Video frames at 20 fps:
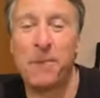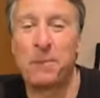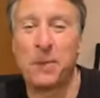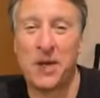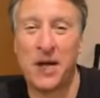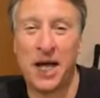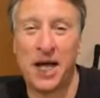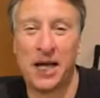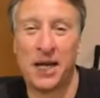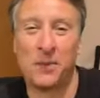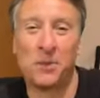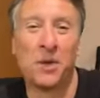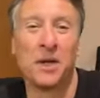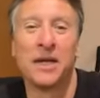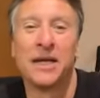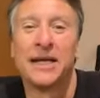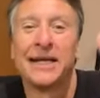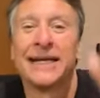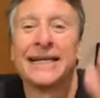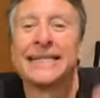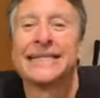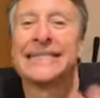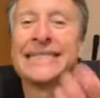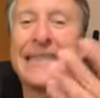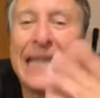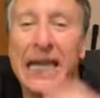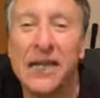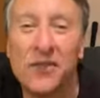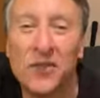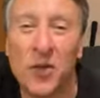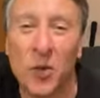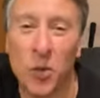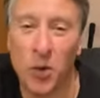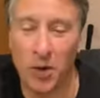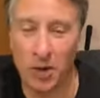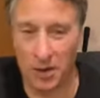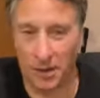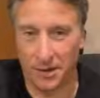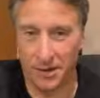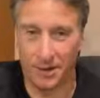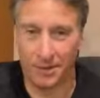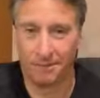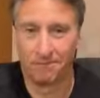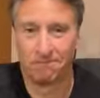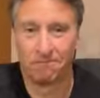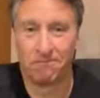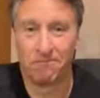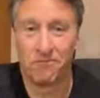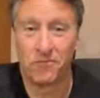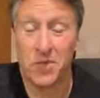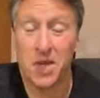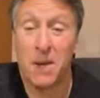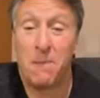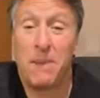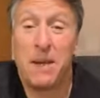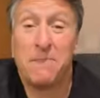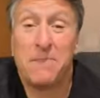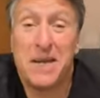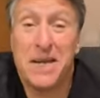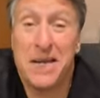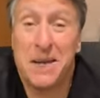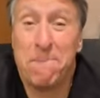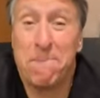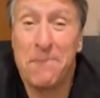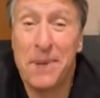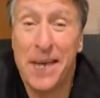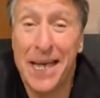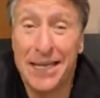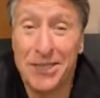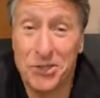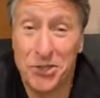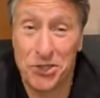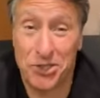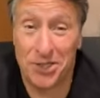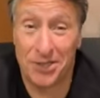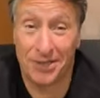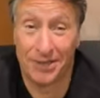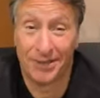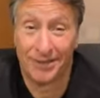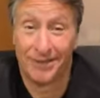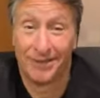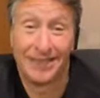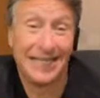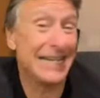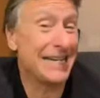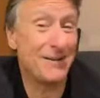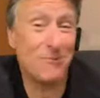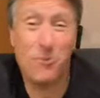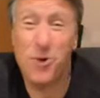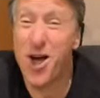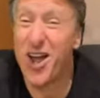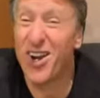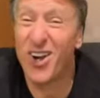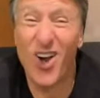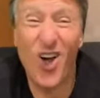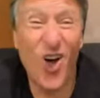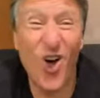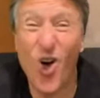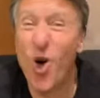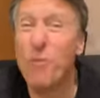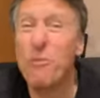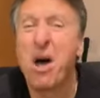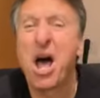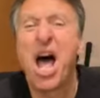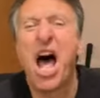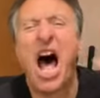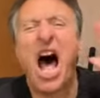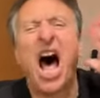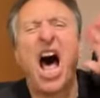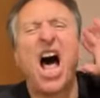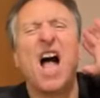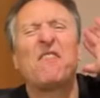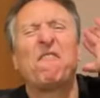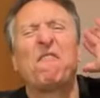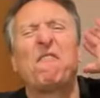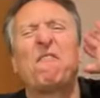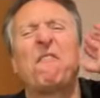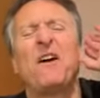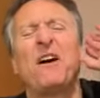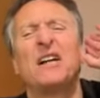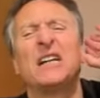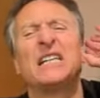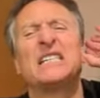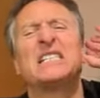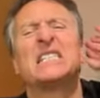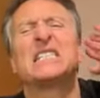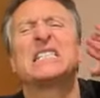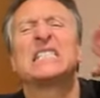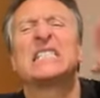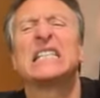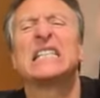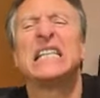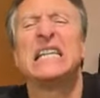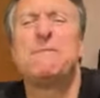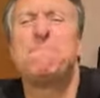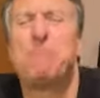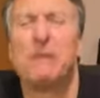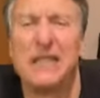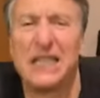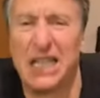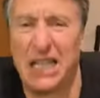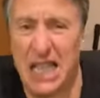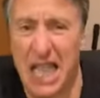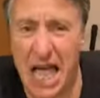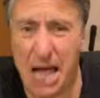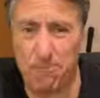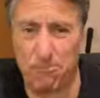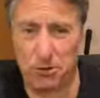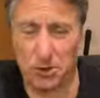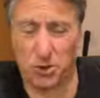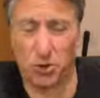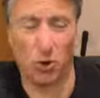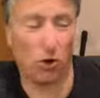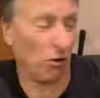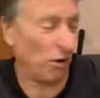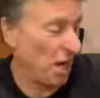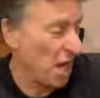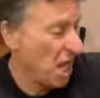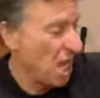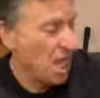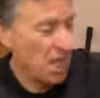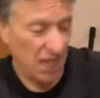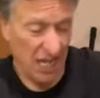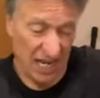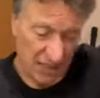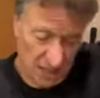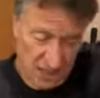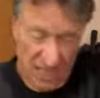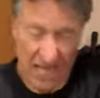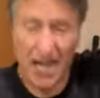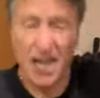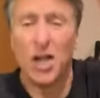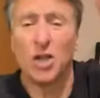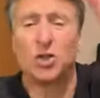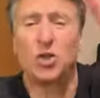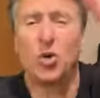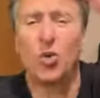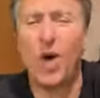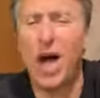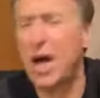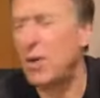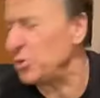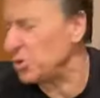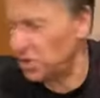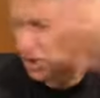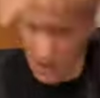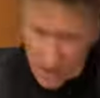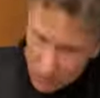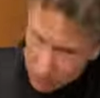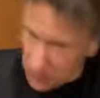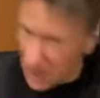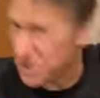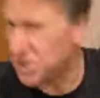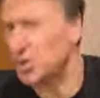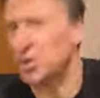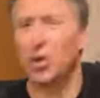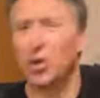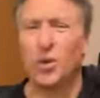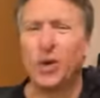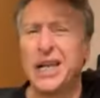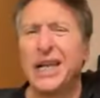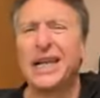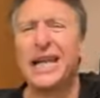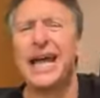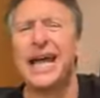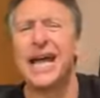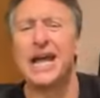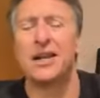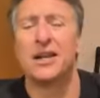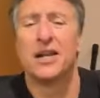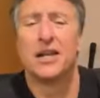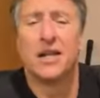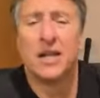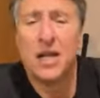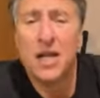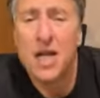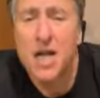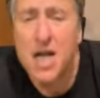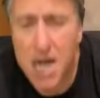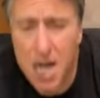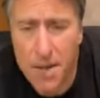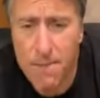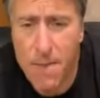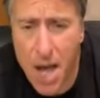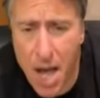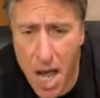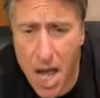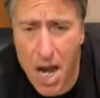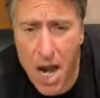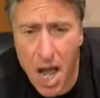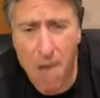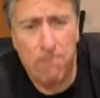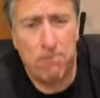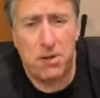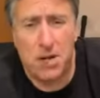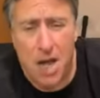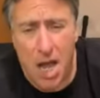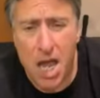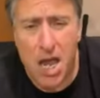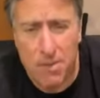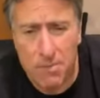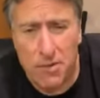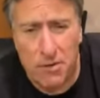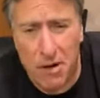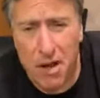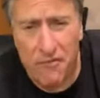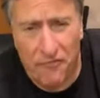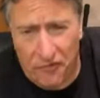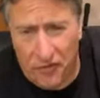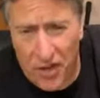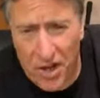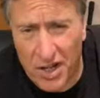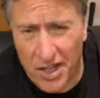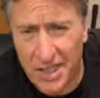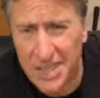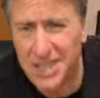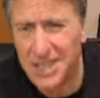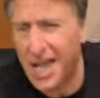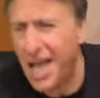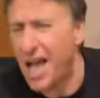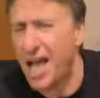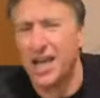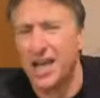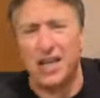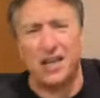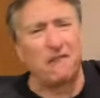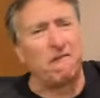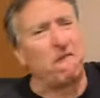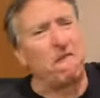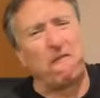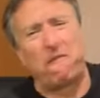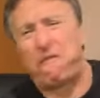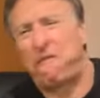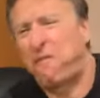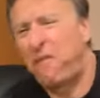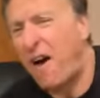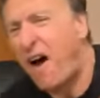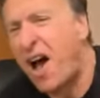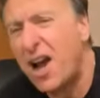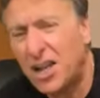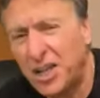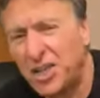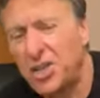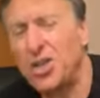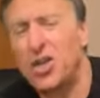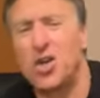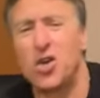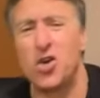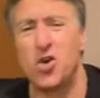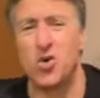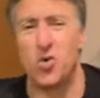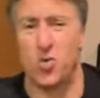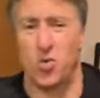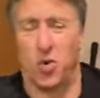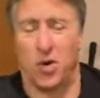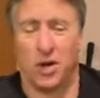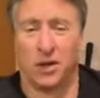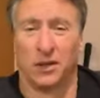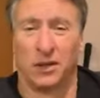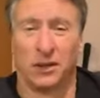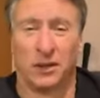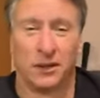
Oppenheimer saved the world. I mean, a bitch. You don't want to go home. I'll fucking sleep in the laboratory. Let's take 2 hours sleep. Let's do it again. Come on, Oppenheimer. I'm fucking tired. Fuck you.